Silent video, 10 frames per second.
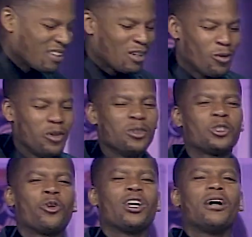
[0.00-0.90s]
We was
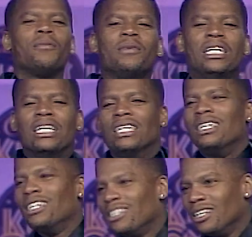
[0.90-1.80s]
growing up,
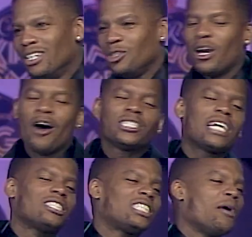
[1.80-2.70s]
you always had to
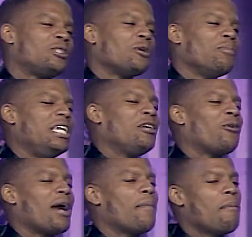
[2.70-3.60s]
stay with your mean
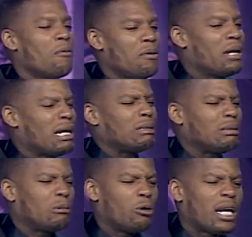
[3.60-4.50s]
grandmama. Remember that? I'm
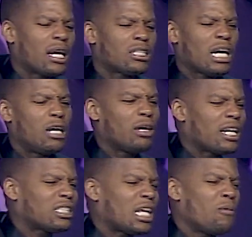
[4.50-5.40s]
going out of town, you gotta
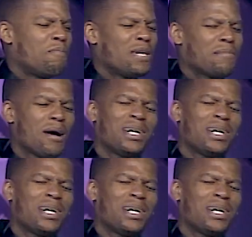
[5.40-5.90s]
stay with Big Mama.